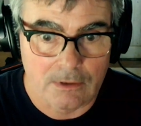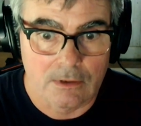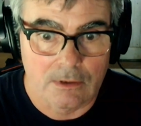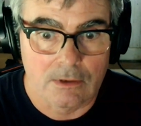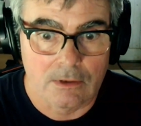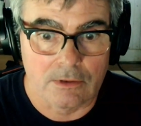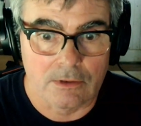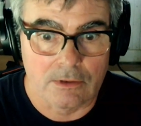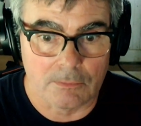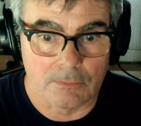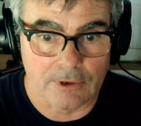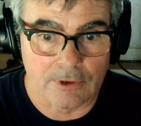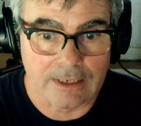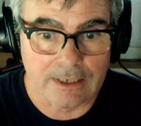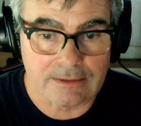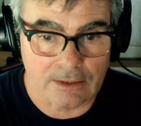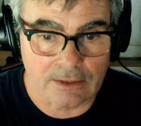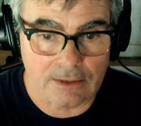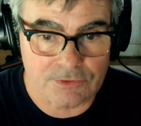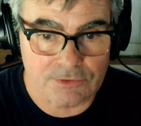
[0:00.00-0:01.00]
The
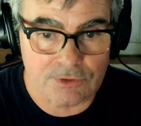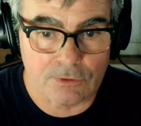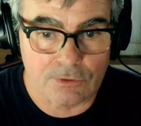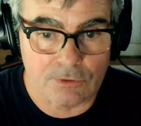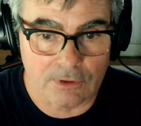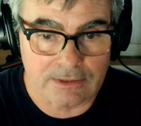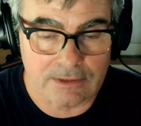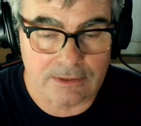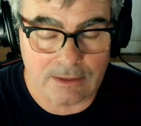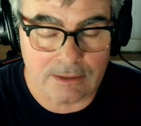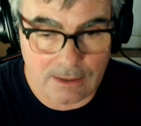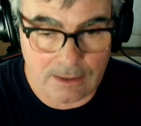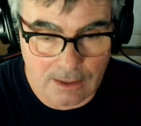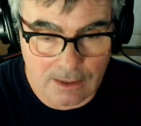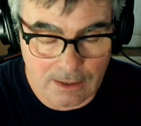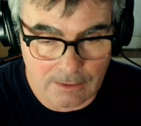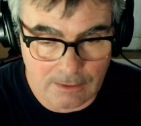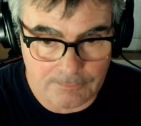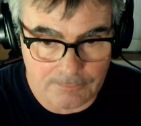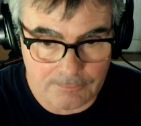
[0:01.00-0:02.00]
breakdowns are going to
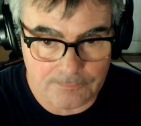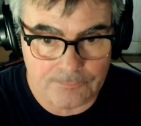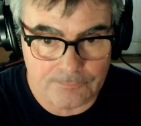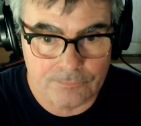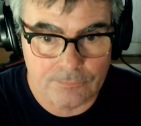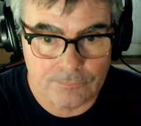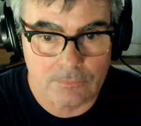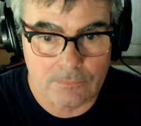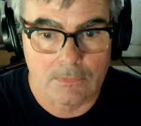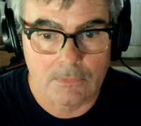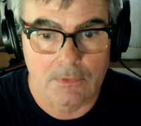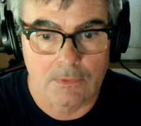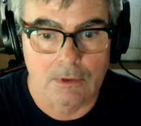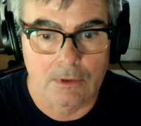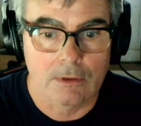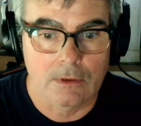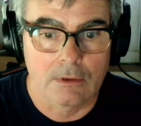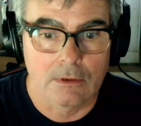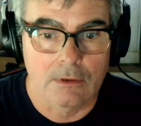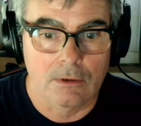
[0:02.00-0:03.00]
come
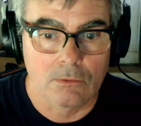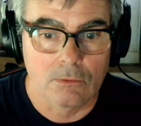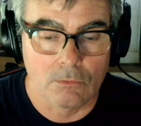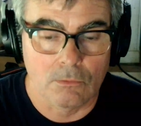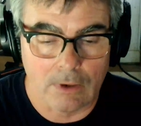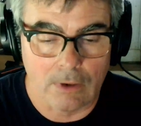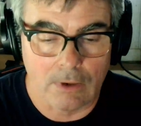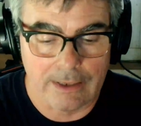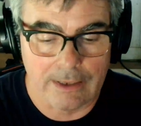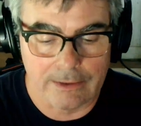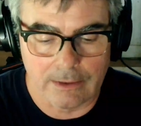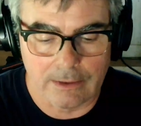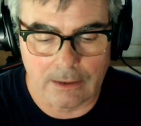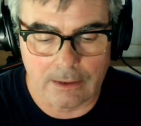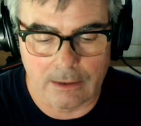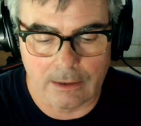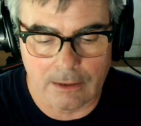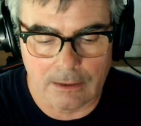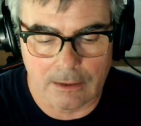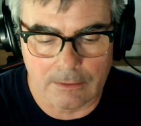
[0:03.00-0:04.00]
when
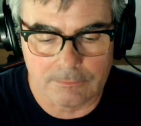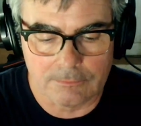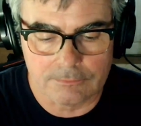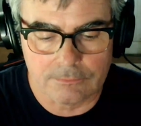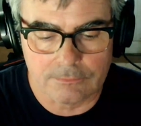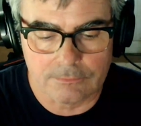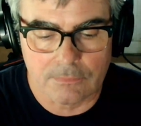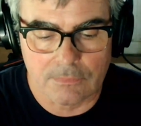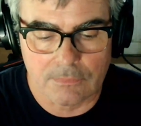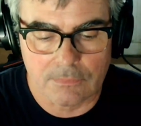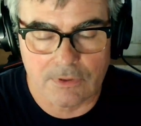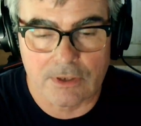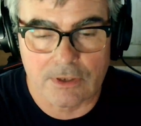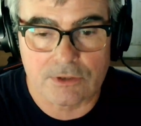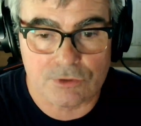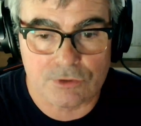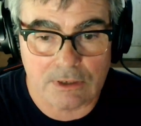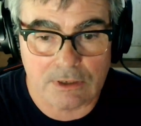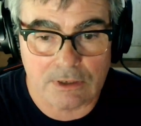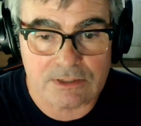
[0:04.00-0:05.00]
the
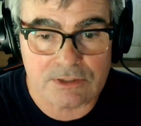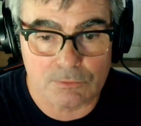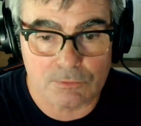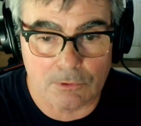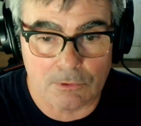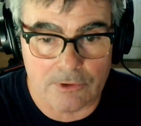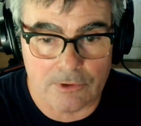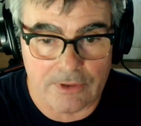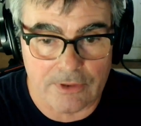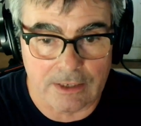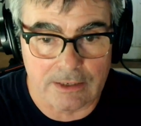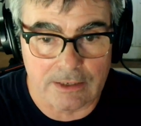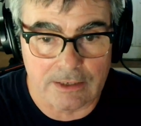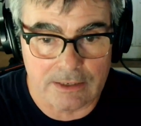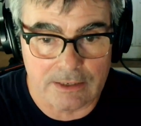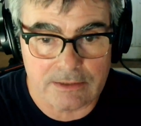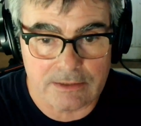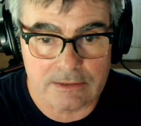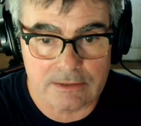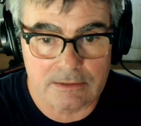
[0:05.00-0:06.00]

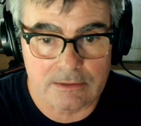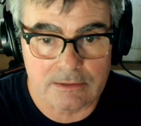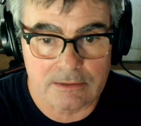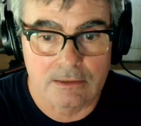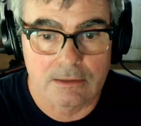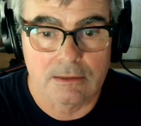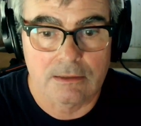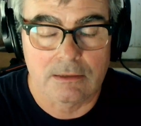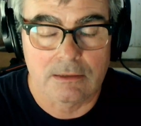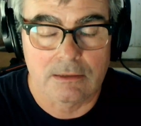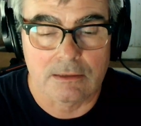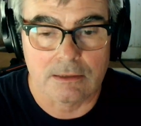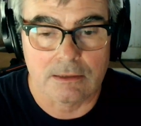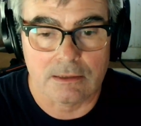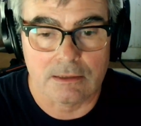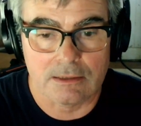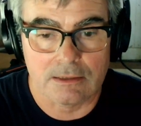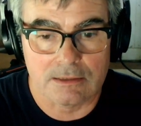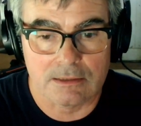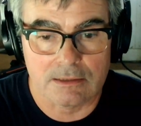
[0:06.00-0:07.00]
trustworthiness
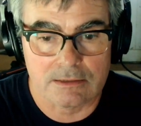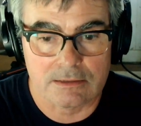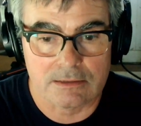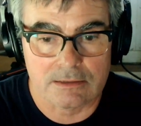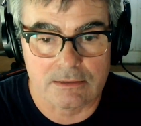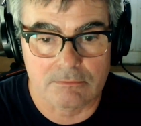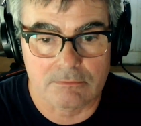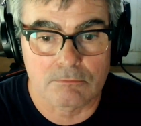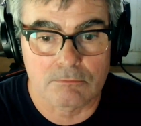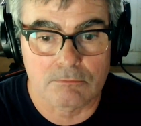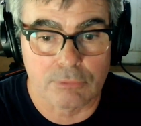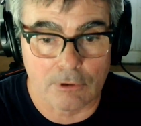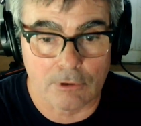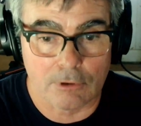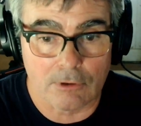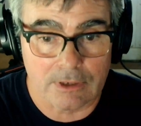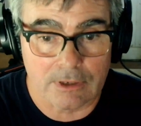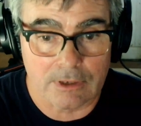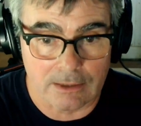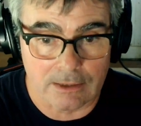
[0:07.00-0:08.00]
is
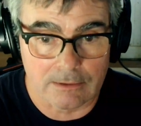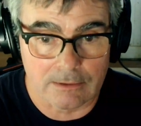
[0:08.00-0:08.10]
broken.